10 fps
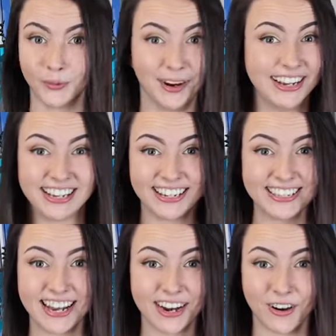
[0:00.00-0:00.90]
What
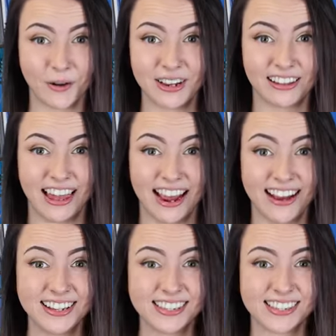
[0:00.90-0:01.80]
is dichroic
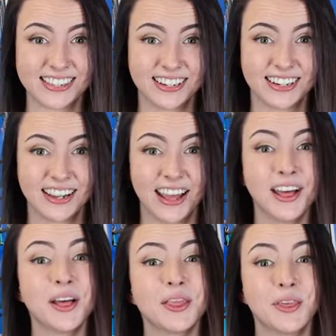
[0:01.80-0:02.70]
glass?
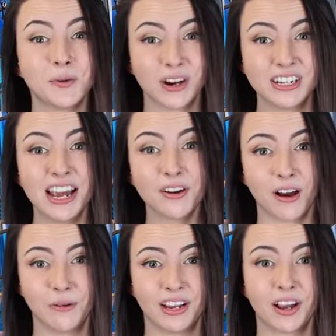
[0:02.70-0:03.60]
The word
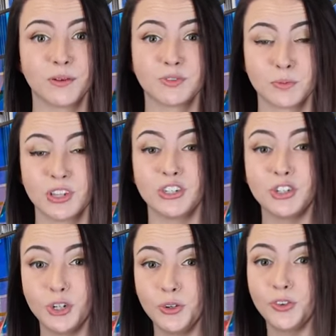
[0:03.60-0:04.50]
dichroic comes from the
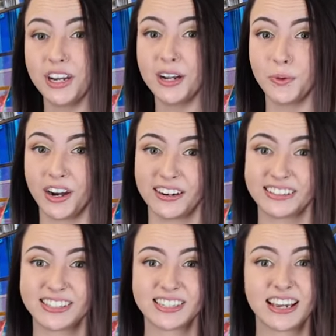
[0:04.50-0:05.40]
two Greek
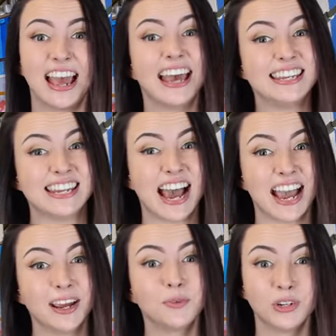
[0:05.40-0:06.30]
words,
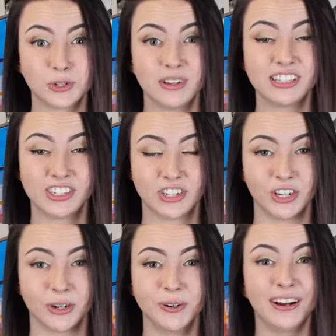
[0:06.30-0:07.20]
di, which means
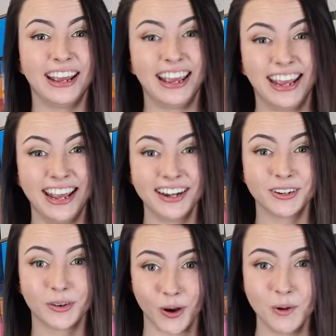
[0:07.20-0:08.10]
two,
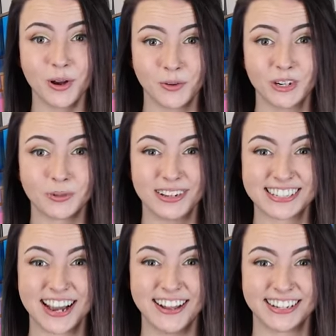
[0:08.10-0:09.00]
and chroma, which
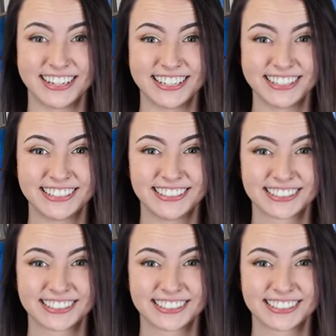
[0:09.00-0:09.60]
means color.